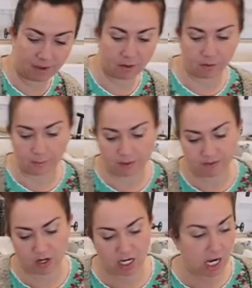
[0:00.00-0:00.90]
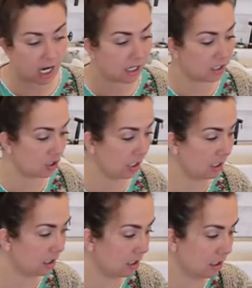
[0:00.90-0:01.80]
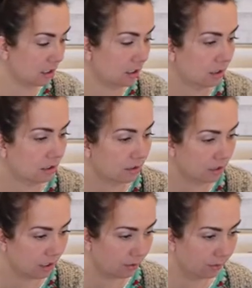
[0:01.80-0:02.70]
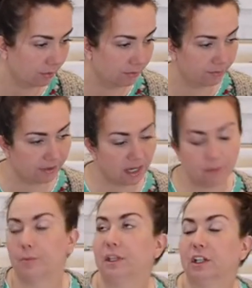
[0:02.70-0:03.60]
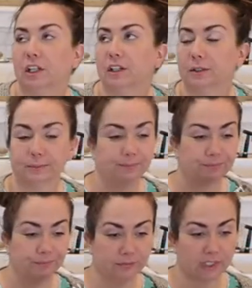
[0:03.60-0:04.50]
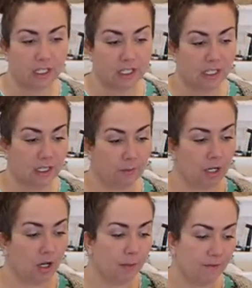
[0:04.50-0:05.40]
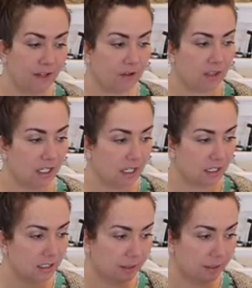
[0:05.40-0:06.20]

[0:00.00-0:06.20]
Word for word: will be very cottagey. So that will be good. There'll be all my favorite things.